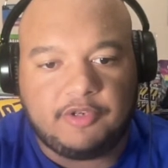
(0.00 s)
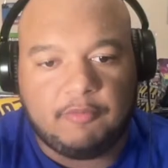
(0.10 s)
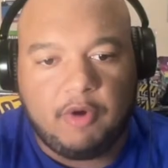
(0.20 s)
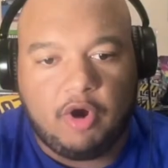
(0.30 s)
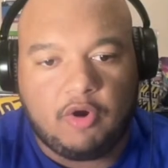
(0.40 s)

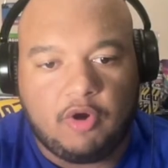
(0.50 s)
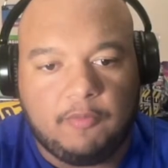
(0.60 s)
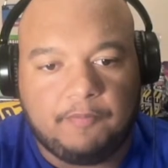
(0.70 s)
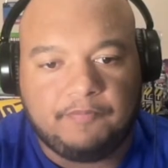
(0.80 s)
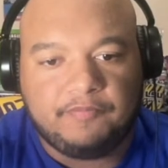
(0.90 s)

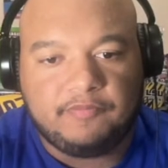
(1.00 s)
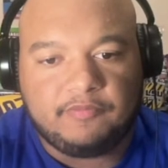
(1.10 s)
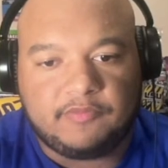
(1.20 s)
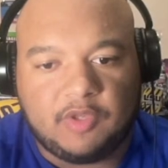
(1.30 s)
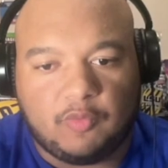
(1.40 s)
Tomorrow,
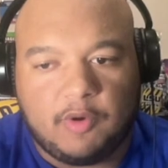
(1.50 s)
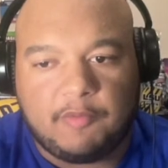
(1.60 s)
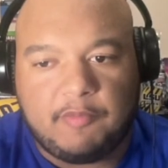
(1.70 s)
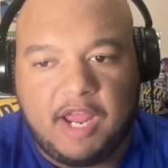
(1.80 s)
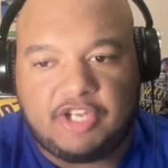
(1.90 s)
the
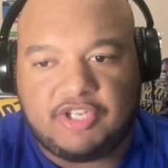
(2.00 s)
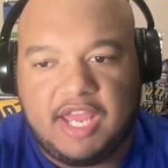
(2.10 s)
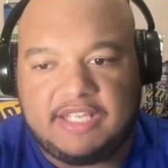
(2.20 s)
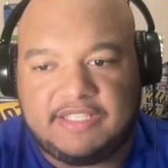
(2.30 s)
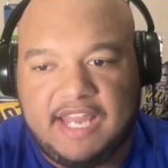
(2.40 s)
rubber match
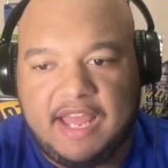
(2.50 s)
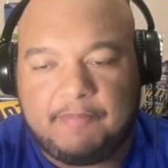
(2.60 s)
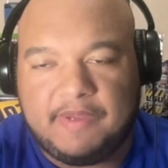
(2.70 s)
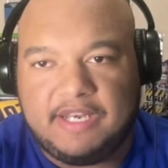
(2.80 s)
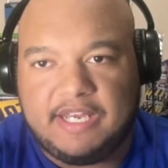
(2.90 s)
has
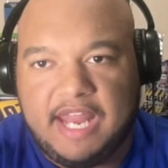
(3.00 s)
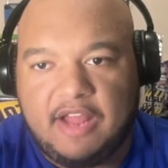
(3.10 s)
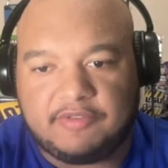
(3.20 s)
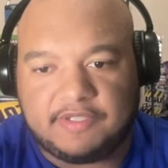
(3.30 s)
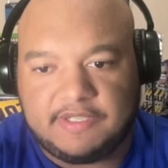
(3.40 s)
not been
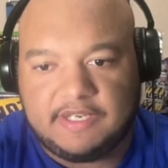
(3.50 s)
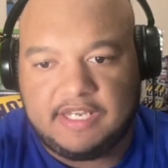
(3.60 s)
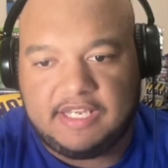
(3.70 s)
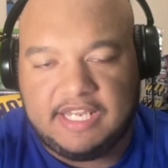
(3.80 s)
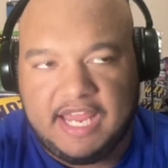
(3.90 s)
announced
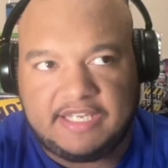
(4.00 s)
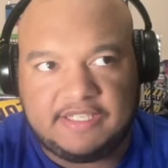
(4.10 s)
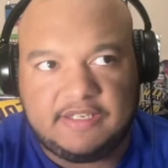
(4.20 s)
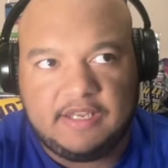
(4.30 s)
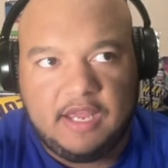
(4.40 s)

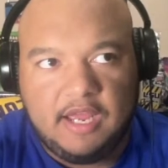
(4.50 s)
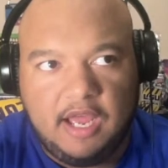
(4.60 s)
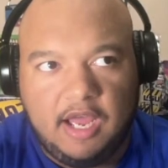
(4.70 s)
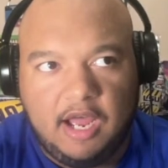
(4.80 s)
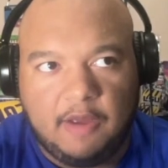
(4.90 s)
yet.
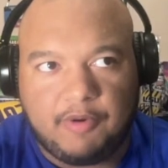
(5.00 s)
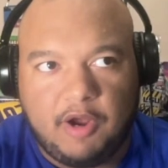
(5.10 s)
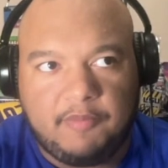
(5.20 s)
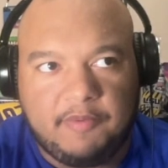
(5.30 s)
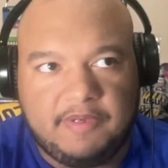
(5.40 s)

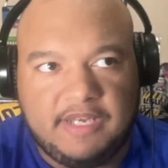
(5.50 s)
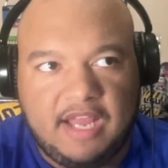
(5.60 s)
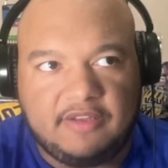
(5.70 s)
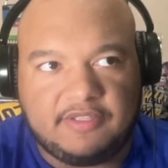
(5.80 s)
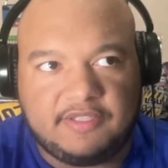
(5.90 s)
Probably be
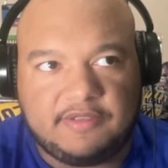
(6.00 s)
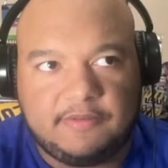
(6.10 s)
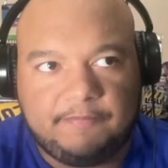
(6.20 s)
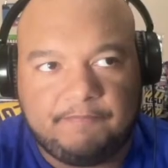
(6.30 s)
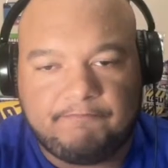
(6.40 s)
announced